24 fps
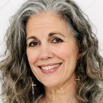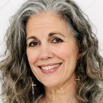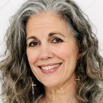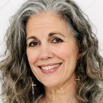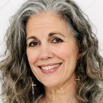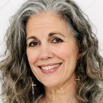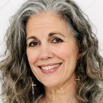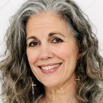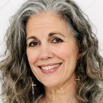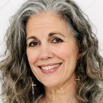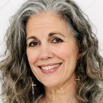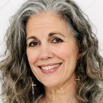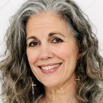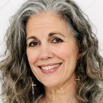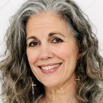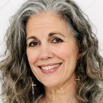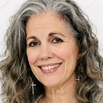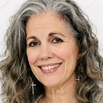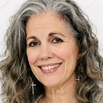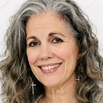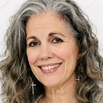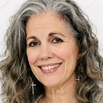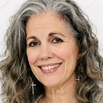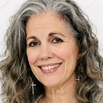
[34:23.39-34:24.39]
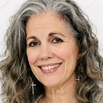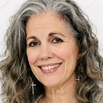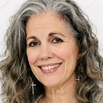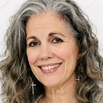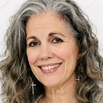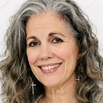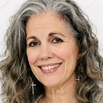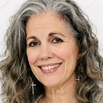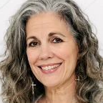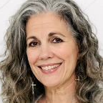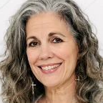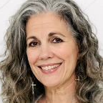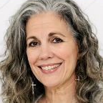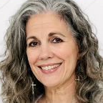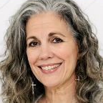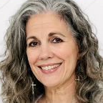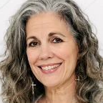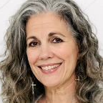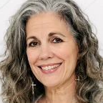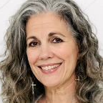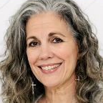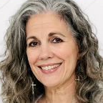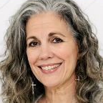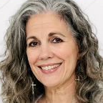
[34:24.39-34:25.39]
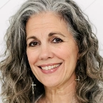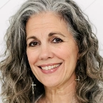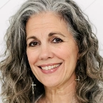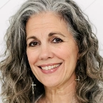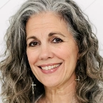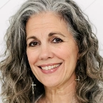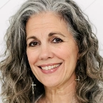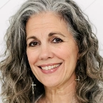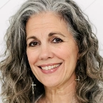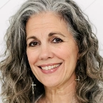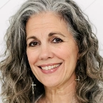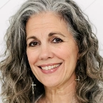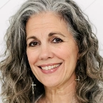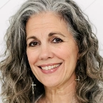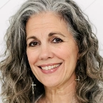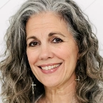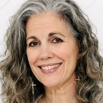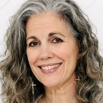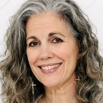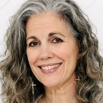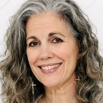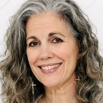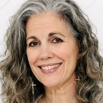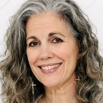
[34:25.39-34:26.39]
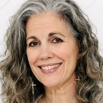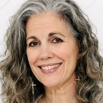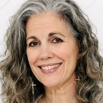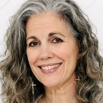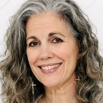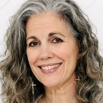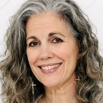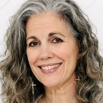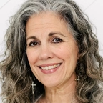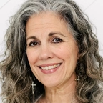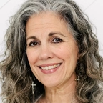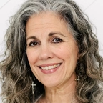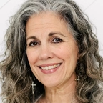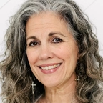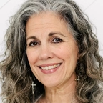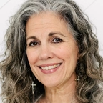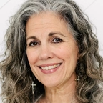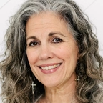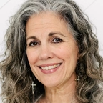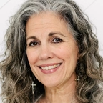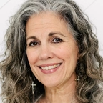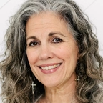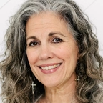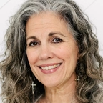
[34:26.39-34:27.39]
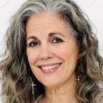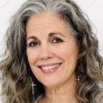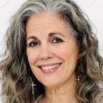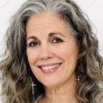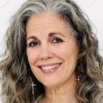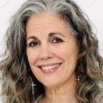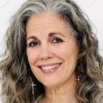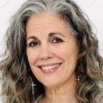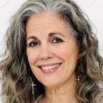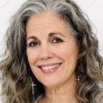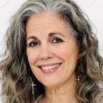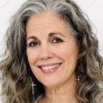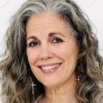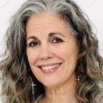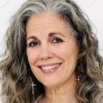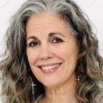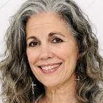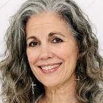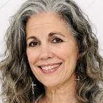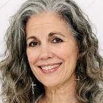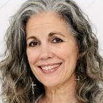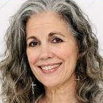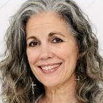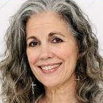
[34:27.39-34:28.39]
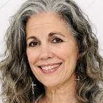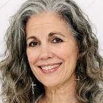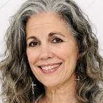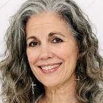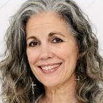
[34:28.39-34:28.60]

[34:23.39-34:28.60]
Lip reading: The face doesn't move, so there is nothing to read.